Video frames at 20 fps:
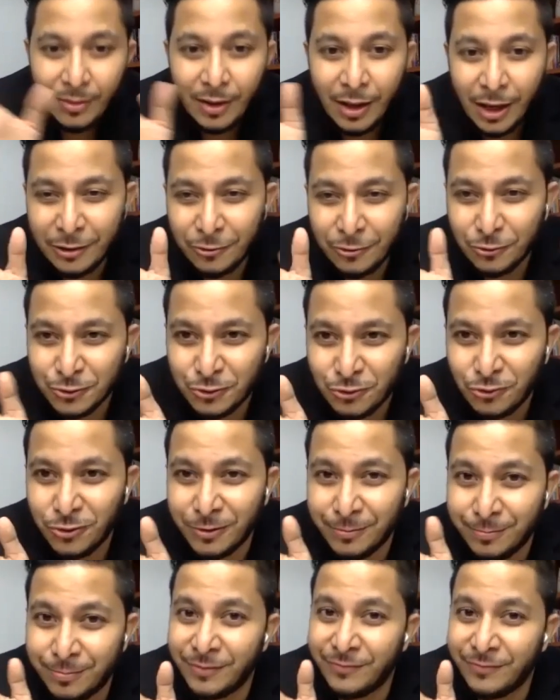and also
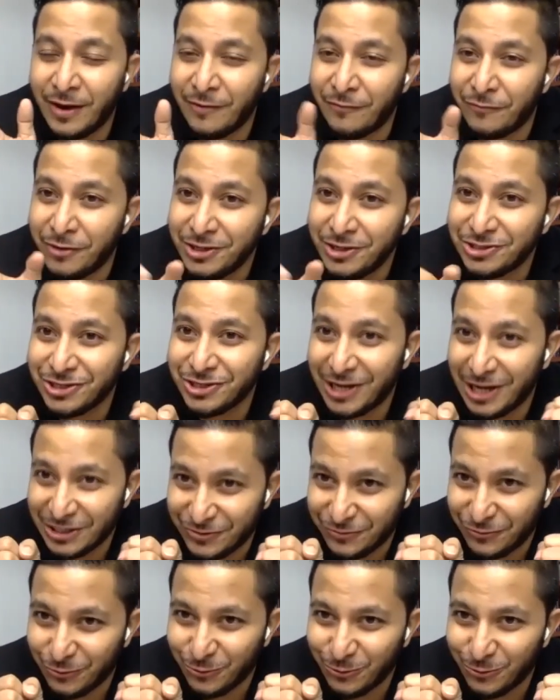above average cash
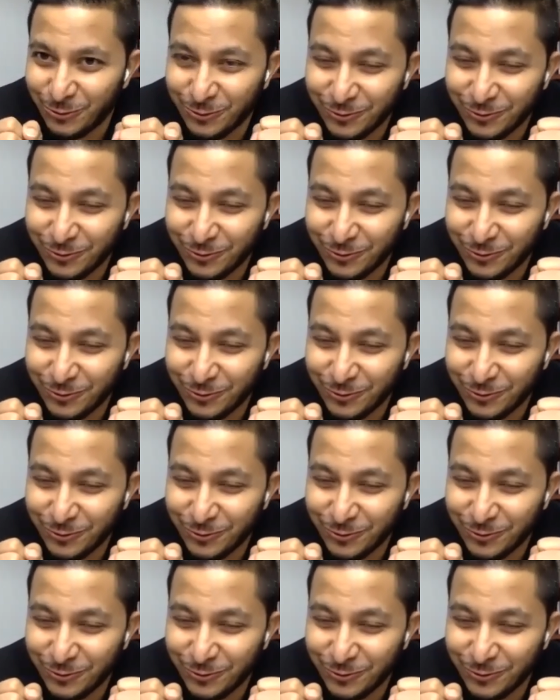flow,